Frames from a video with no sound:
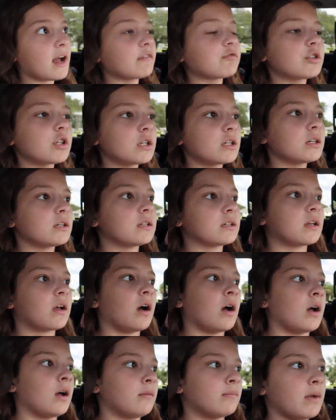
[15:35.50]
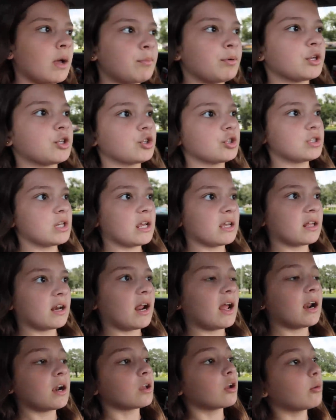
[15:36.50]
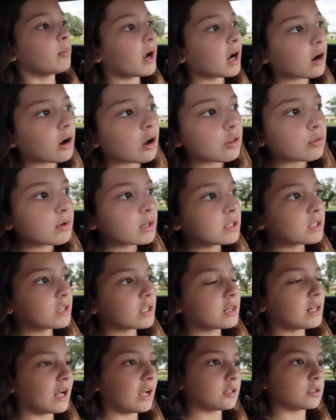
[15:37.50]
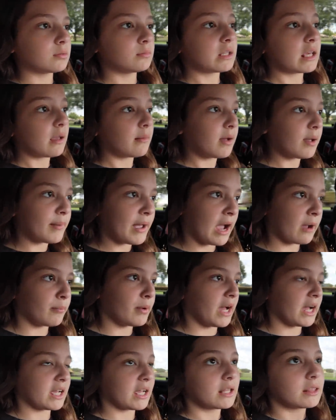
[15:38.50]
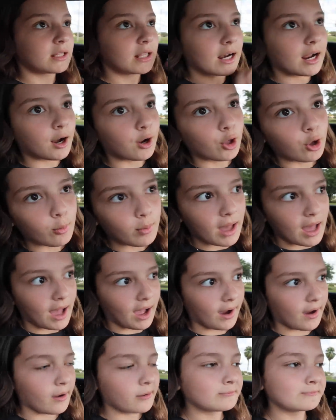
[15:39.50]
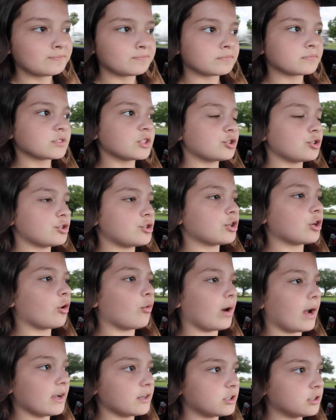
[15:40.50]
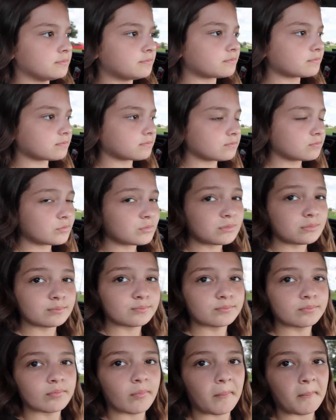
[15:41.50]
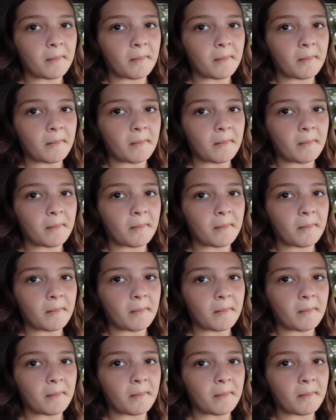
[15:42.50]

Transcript: after I got my pictures taken, I had to go back all the way to the classroom to get my backpack and then I had to go back. So it took a while. I called the